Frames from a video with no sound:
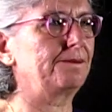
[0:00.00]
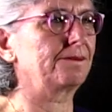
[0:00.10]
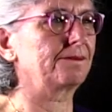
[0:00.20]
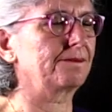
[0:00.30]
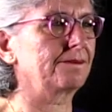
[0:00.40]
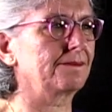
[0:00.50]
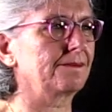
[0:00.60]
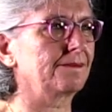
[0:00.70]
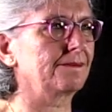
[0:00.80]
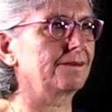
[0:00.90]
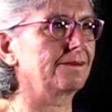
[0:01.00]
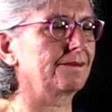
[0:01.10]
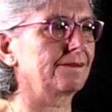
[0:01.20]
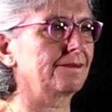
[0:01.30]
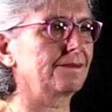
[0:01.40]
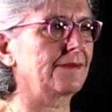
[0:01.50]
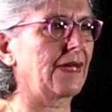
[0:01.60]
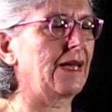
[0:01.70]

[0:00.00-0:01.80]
Nobody speaks.